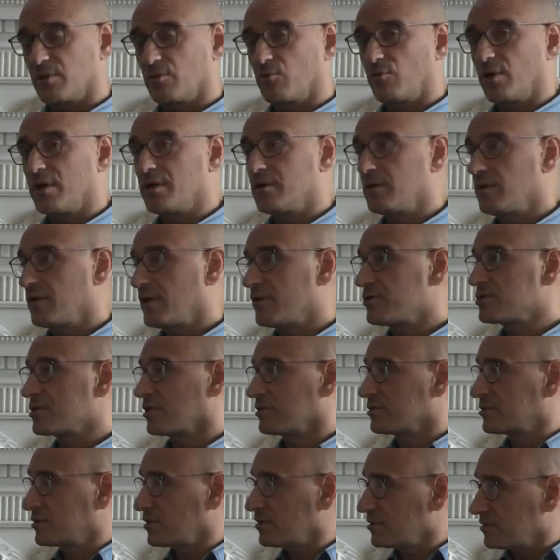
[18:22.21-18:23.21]
but when there
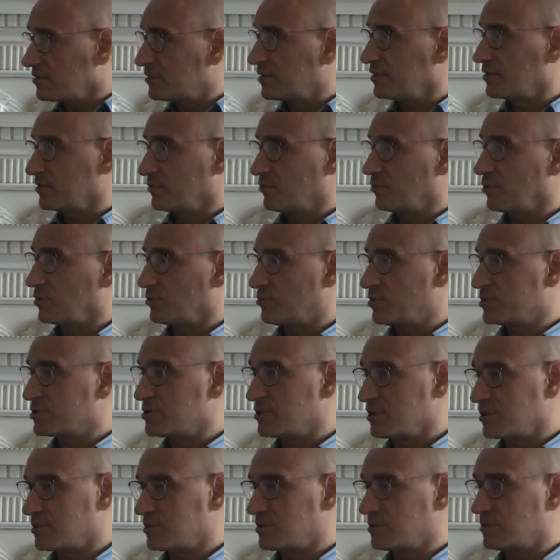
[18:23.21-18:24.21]
is uncertainty in the world,
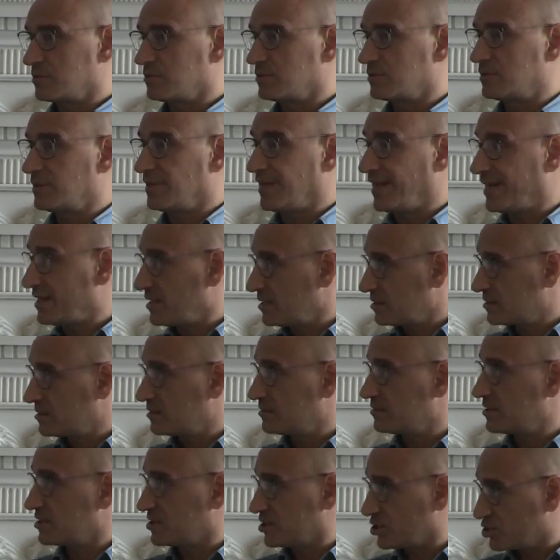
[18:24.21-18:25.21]
business
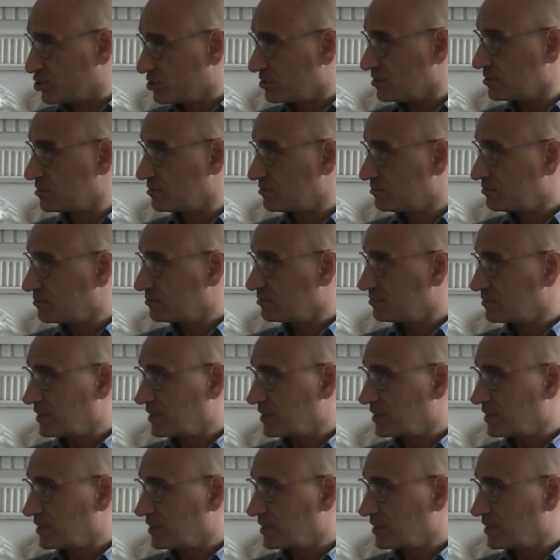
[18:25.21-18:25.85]
delays decisions.